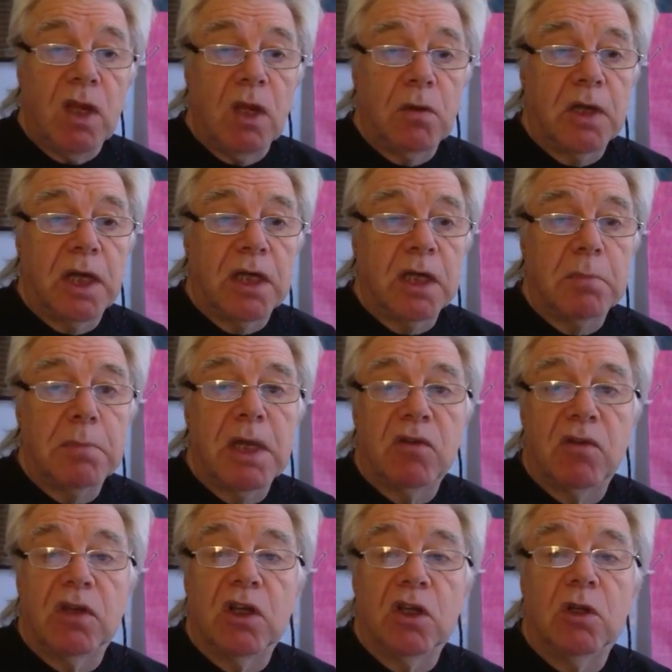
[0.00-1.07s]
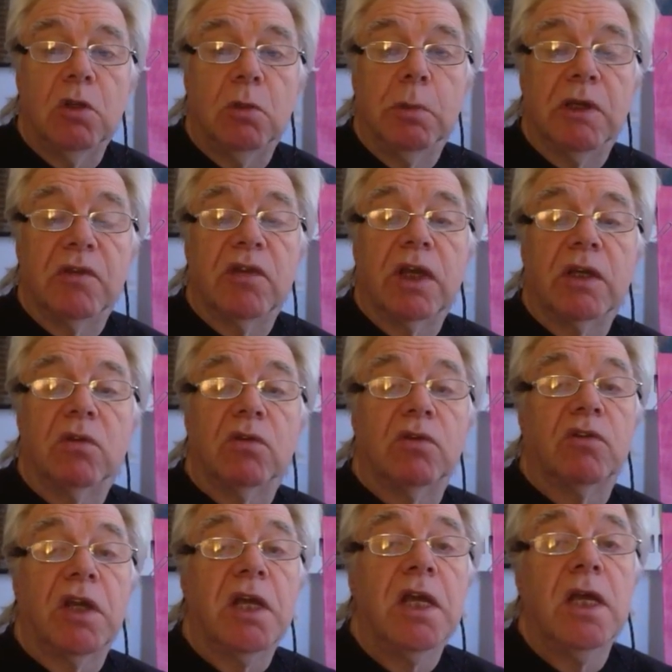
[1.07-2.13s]
Okay, now basically a little bit of
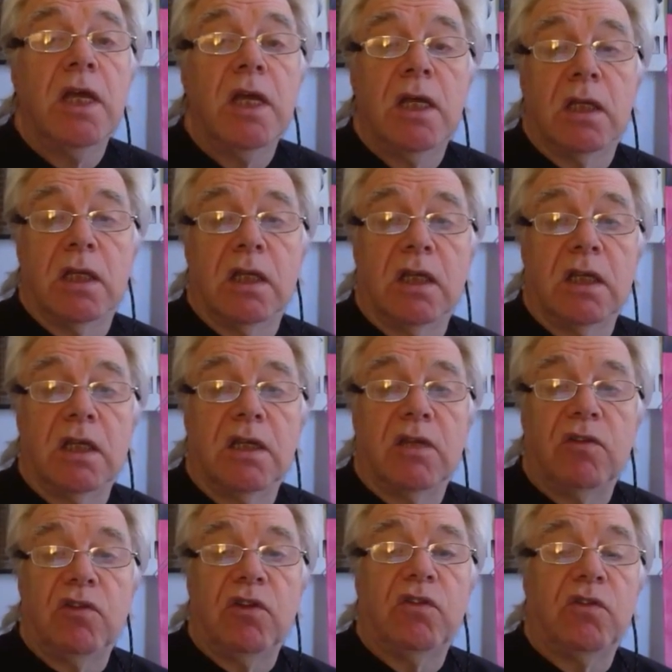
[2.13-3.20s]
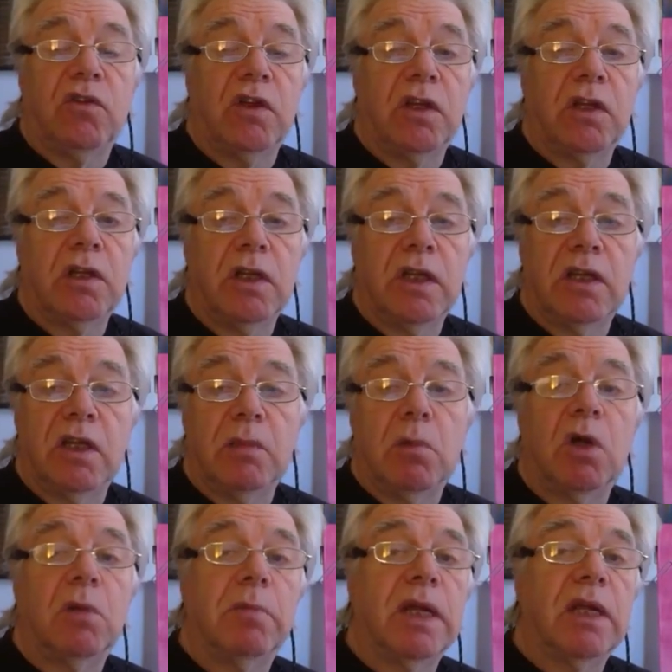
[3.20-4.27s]
technology. Existing
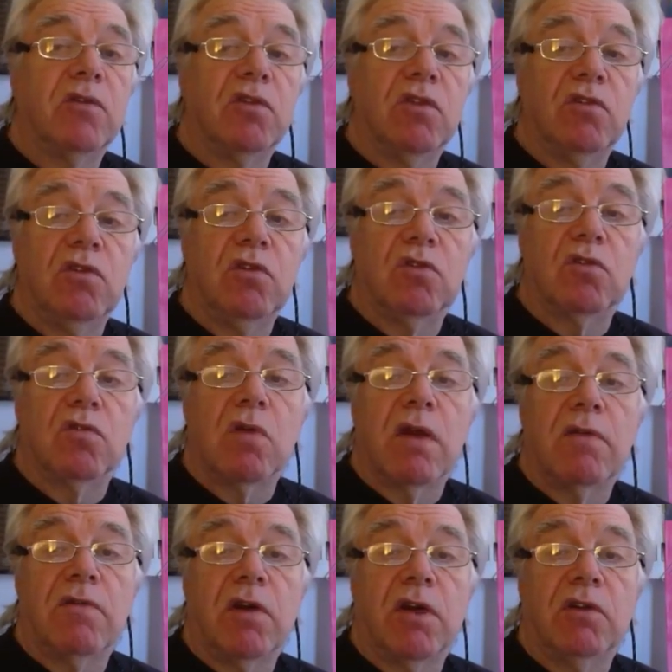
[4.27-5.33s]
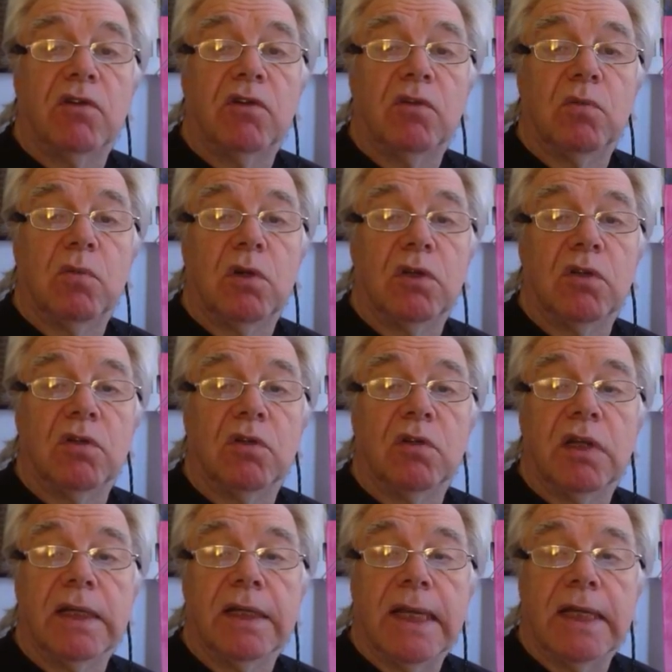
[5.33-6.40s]
lithium-ion batteries use graphite as one
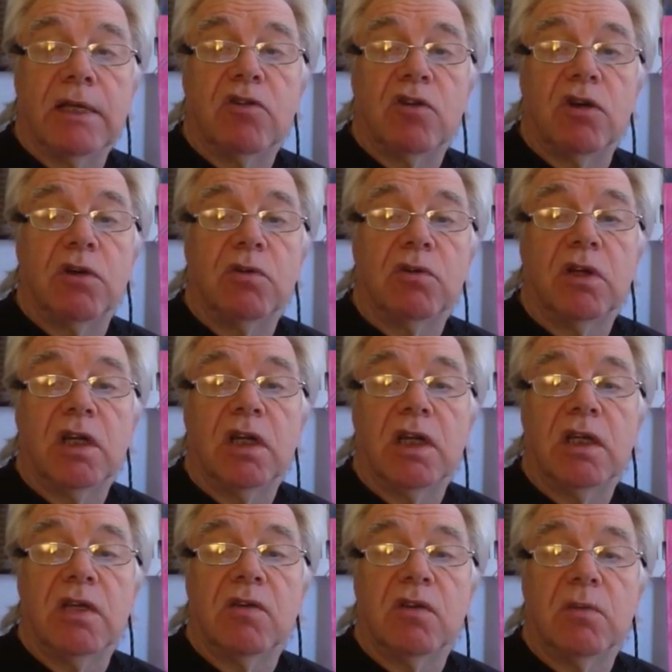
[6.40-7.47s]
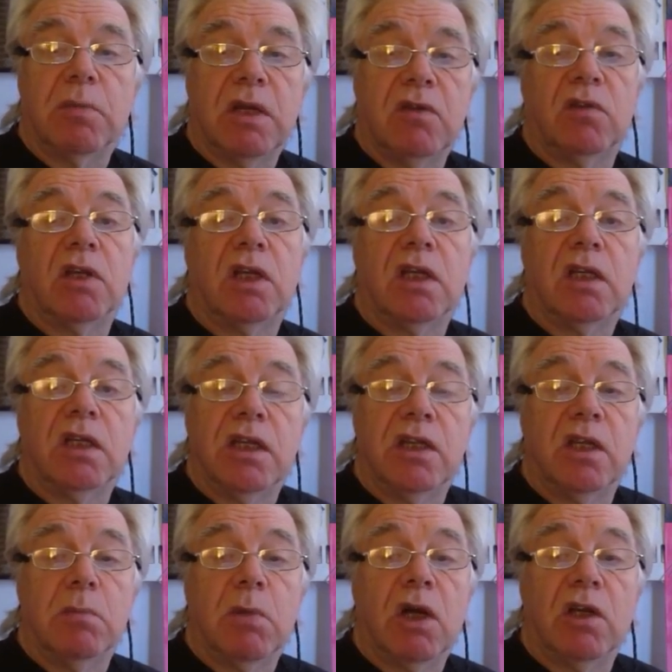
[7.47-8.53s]
electrode, and basically
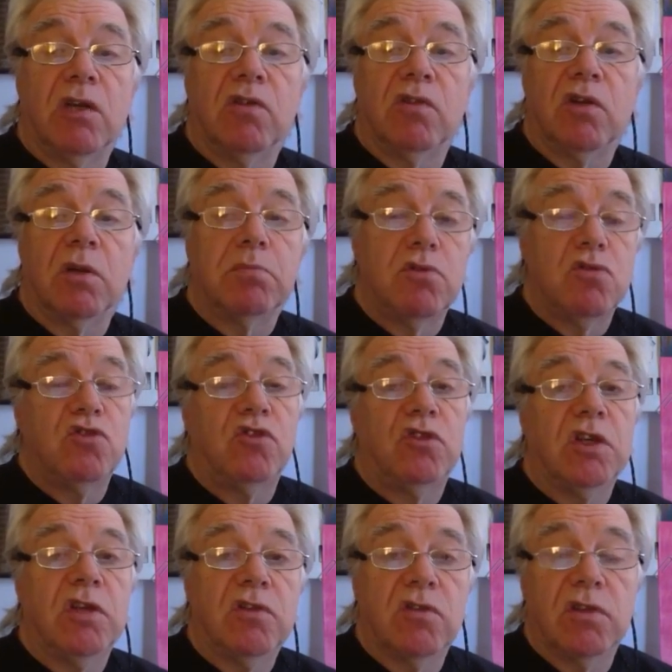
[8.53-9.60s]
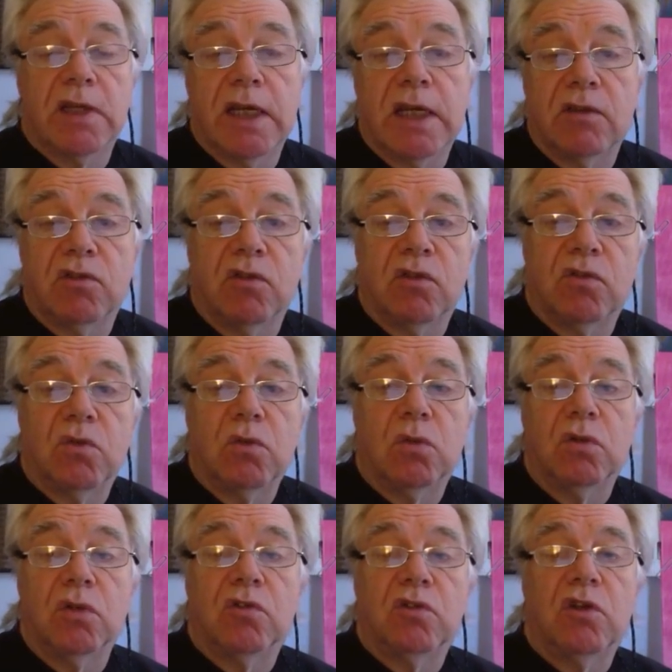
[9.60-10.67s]
lithium ions are pushed into that to
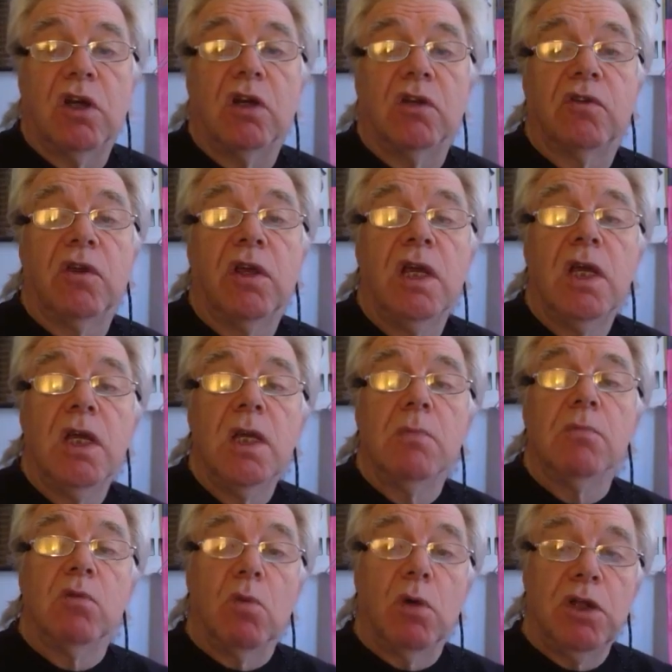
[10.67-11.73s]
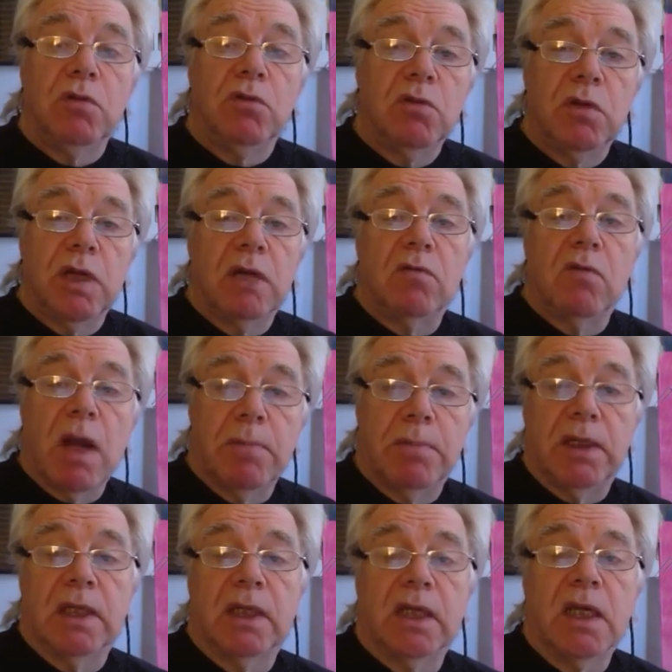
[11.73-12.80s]
store the charge. But when you do that
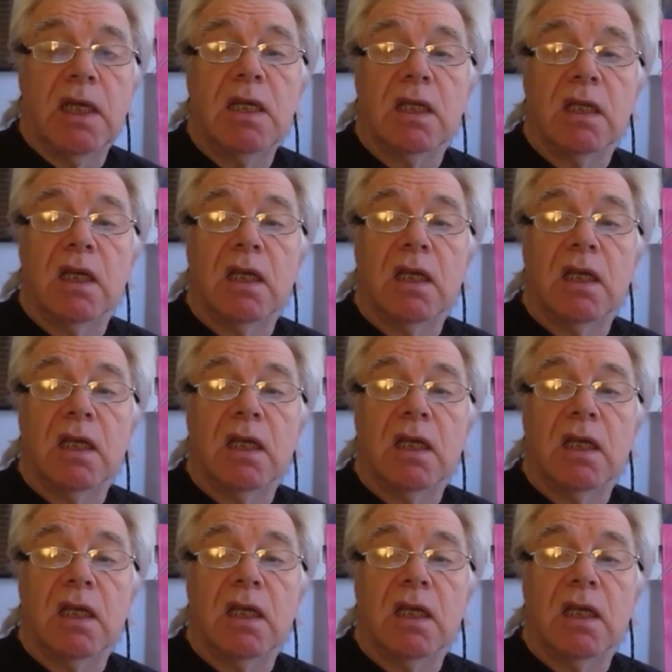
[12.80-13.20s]
rapidly,